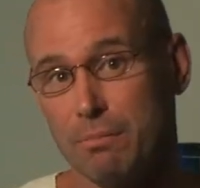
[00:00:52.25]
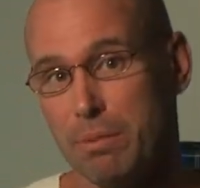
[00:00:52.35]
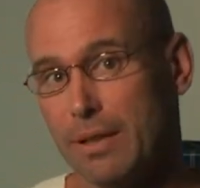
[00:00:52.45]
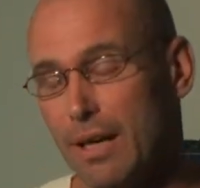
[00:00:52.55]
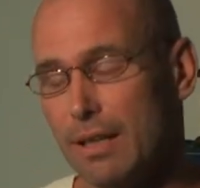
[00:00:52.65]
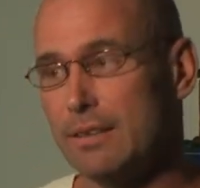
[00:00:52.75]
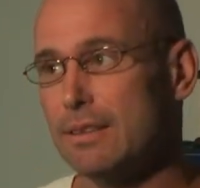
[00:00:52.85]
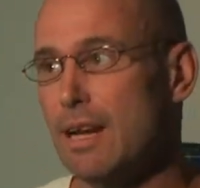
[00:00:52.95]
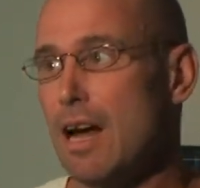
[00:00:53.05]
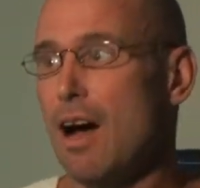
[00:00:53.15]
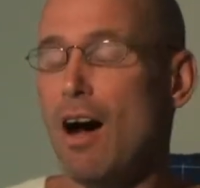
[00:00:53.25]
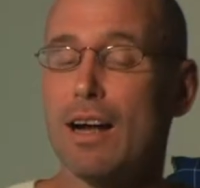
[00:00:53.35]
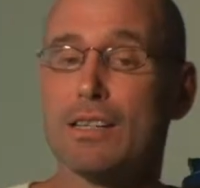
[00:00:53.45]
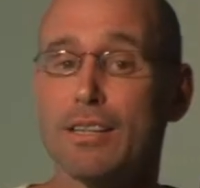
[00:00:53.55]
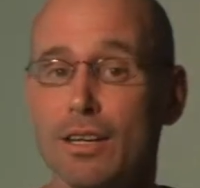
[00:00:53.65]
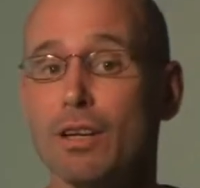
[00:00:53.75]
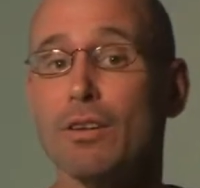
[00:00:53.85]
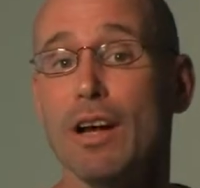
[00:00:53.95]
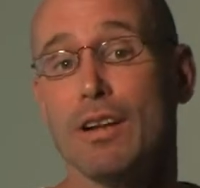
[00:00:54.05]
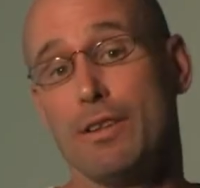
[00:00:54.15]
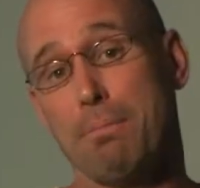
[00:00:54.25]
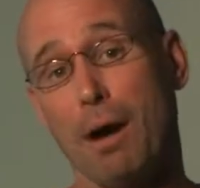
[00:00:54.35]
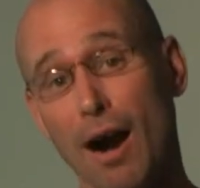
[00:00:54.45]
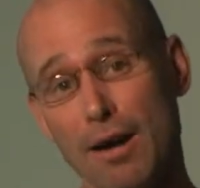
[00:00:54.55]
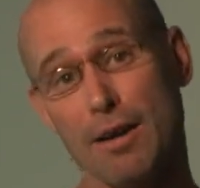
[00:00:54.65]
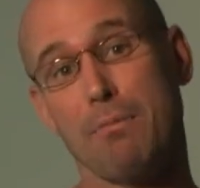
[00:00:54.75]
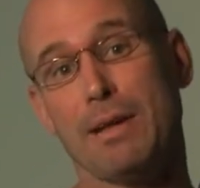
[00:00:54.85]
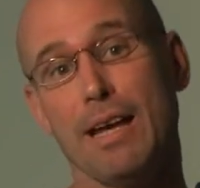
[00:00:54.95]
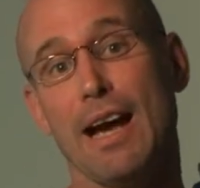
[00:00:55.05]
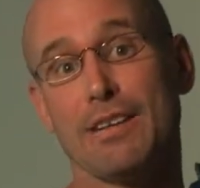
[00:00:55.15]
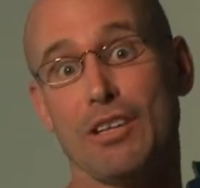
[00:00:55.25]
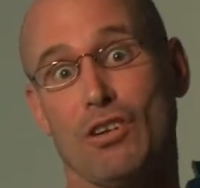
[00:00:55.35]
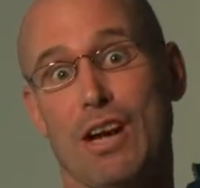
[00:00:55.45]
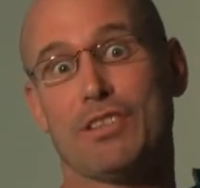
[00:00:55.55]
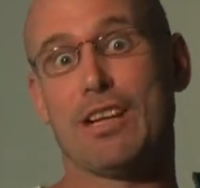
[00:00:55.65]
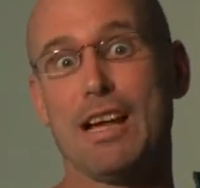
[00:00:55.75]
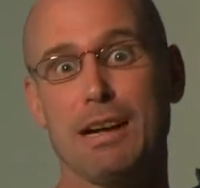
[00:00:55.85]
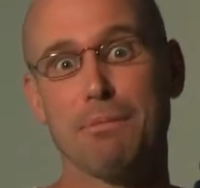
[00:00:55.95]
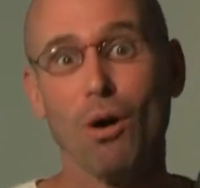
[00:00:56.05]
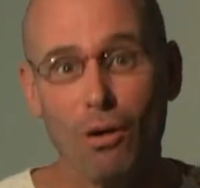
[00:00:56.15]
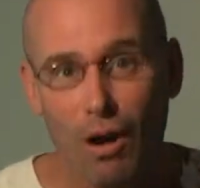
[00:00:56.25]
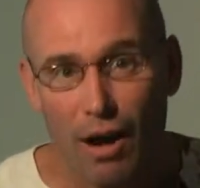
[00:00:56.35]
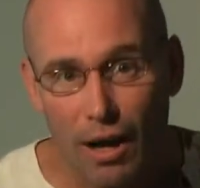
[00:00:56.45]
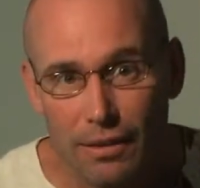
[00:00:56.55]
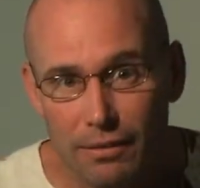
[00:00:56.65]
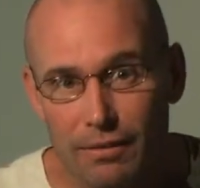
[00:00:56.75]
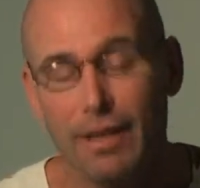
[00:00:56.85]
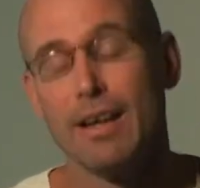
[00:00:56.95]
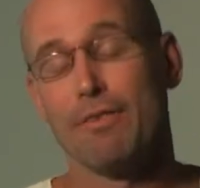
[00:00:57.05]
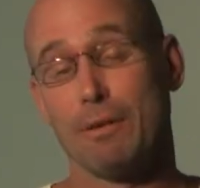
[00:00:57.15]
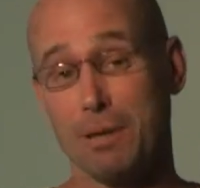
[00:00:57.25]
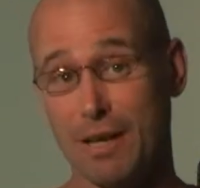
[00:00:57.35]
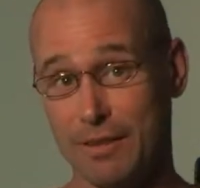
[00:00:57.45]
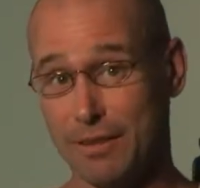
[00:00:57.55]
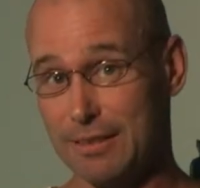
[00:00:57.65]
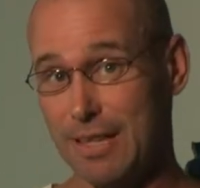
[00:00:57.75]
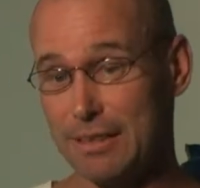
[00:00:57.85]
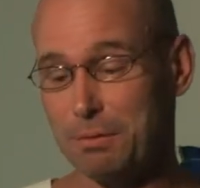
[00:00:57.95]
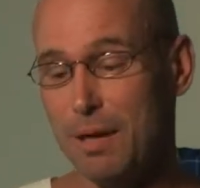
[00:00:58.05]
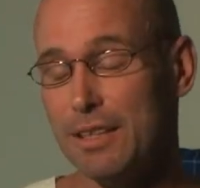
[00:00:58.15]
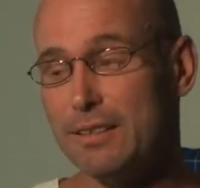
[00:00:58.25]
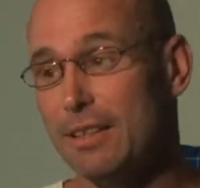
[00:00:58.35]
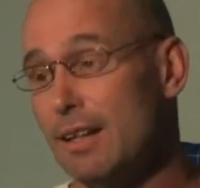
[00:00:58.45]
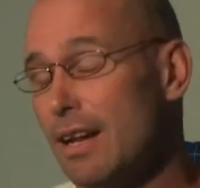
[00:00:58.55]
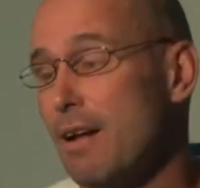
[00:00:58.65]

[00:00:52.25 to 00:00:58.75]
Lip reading: Because until the partner began to dress like a moron, if I'm allowed to use that expression,